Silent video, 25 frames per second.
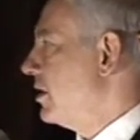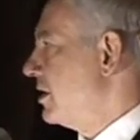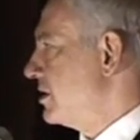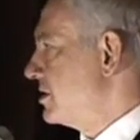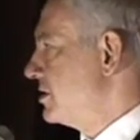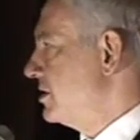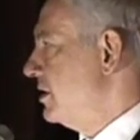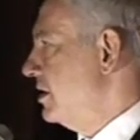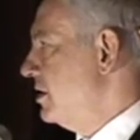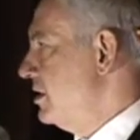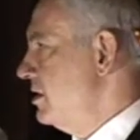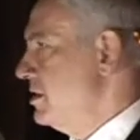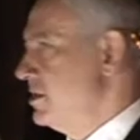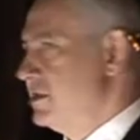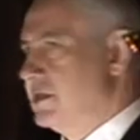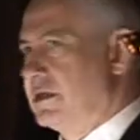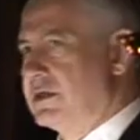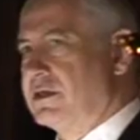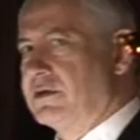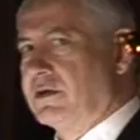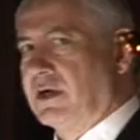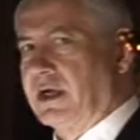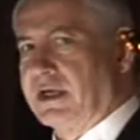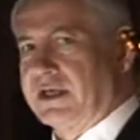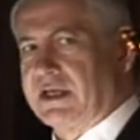our cities,
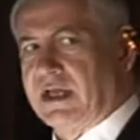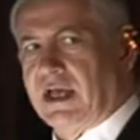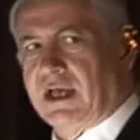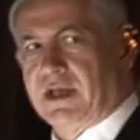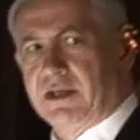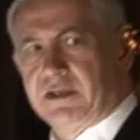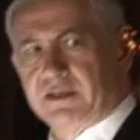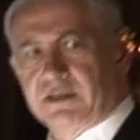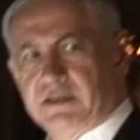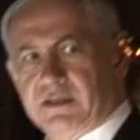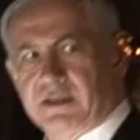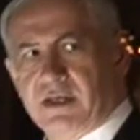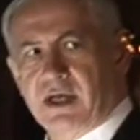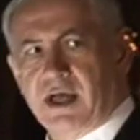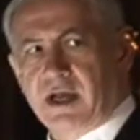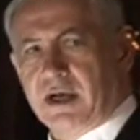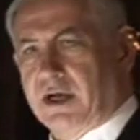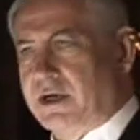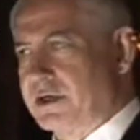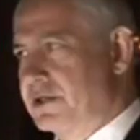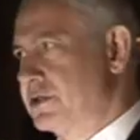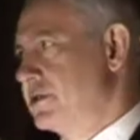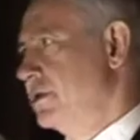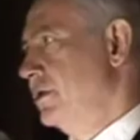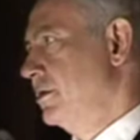into our towns, on
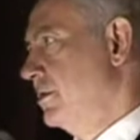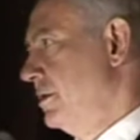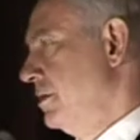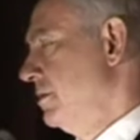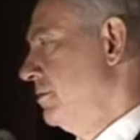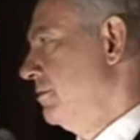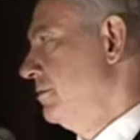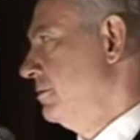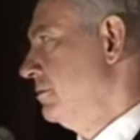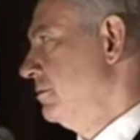our children.